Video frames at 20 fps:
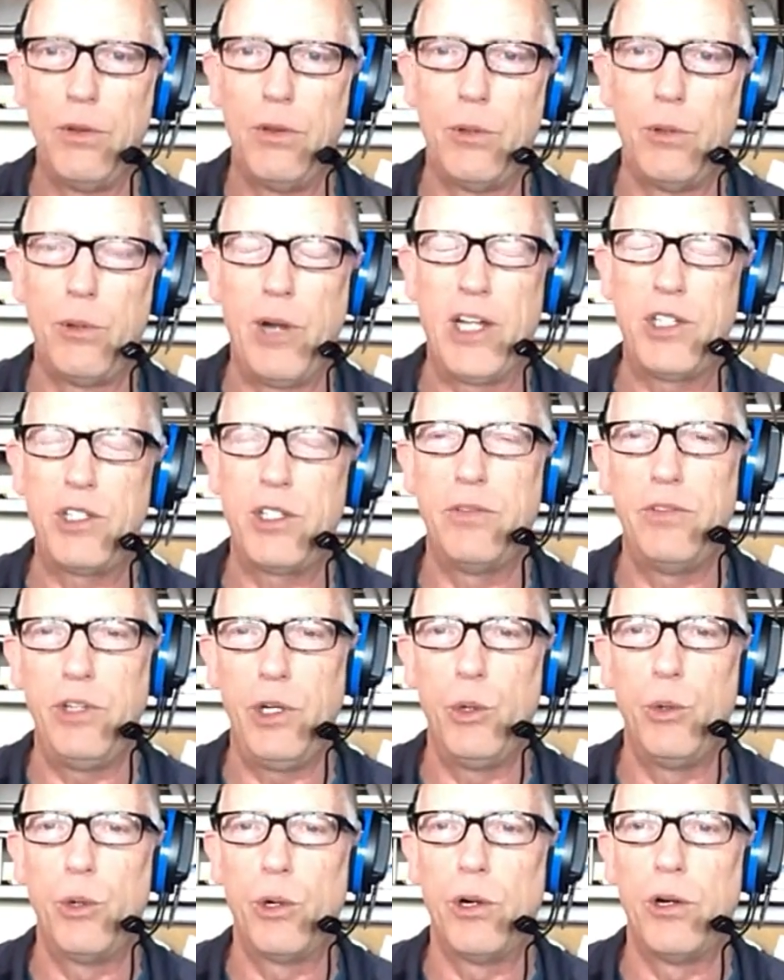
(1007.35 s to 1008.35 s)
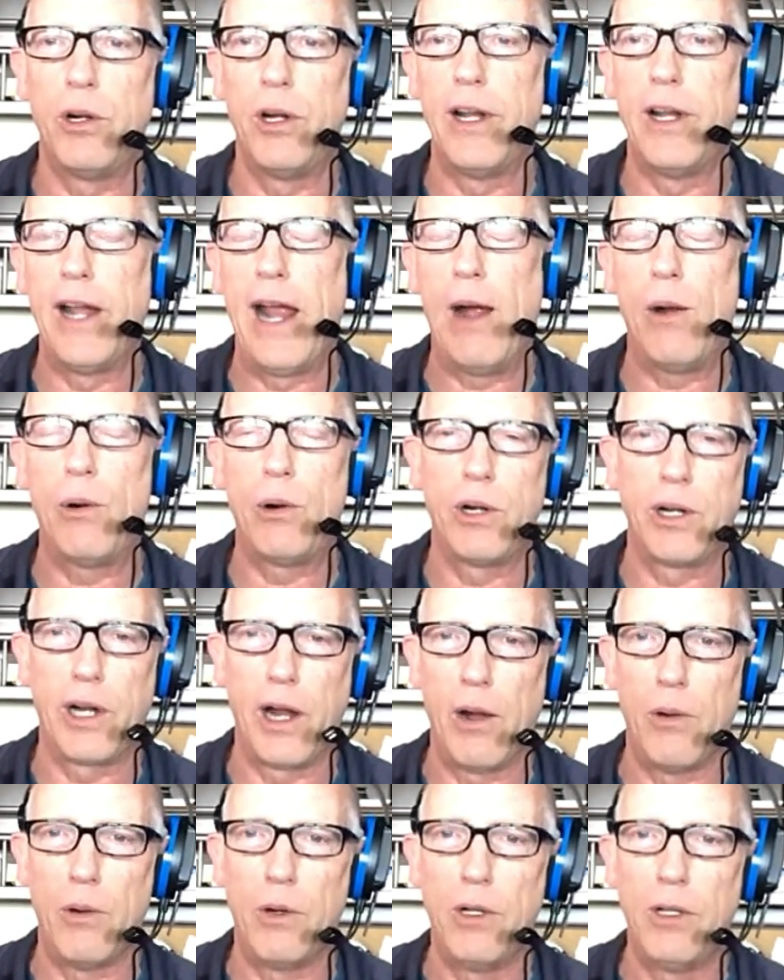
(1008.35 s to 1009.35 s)
the rest of you were an hour
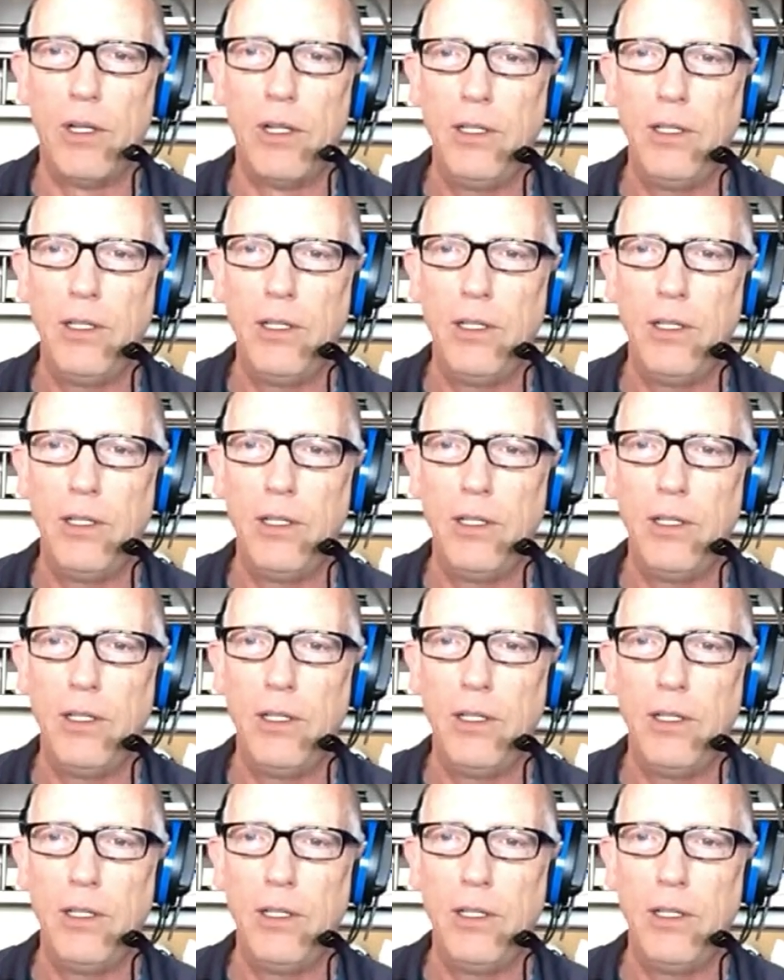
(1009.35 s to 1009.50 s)
ago.